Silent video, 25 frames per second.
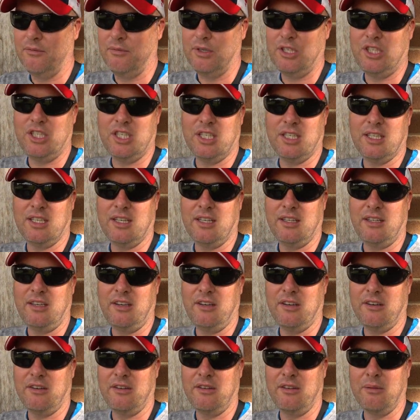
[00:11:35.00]
which are,
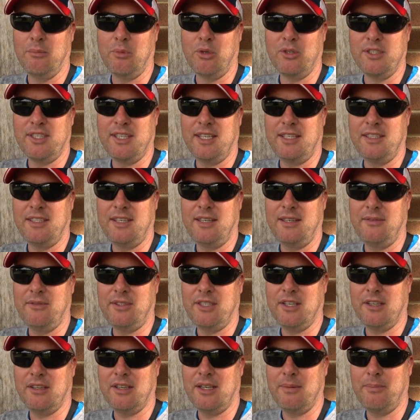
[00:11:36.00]
you know, the more
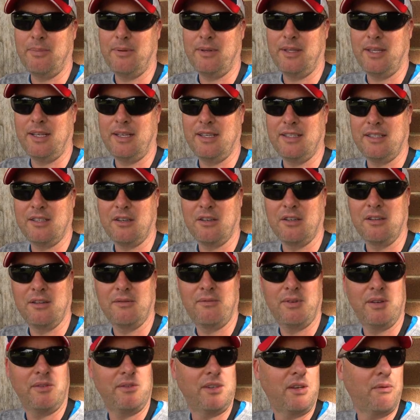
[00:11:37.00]
sensitive type, and then it's got
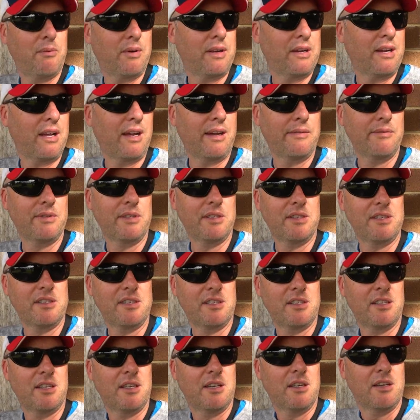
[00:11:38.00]
51
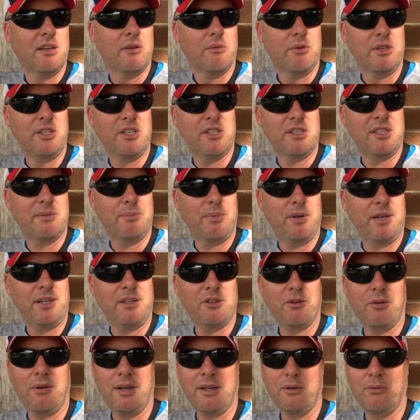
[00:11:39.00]
others, which are
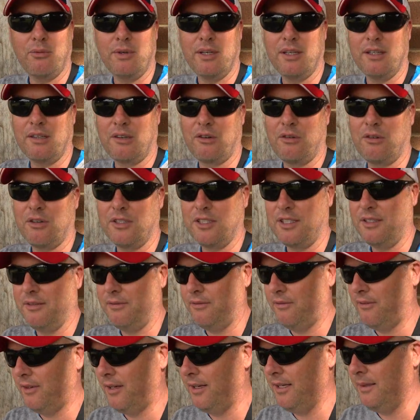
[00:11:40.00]
spread quite well across the
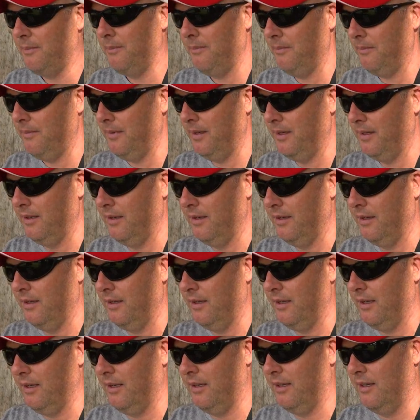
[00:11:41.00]
frame.
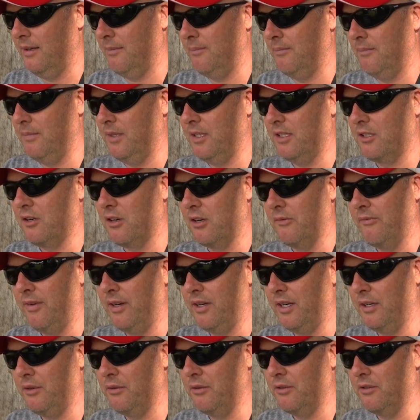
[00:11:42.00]
It's got a
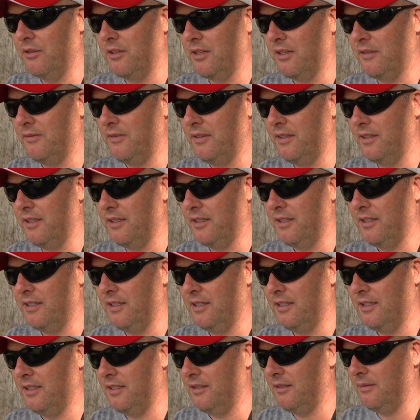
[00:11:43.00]
very good autofocus
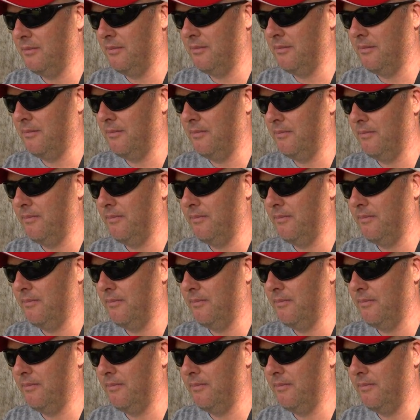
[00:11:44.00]
system.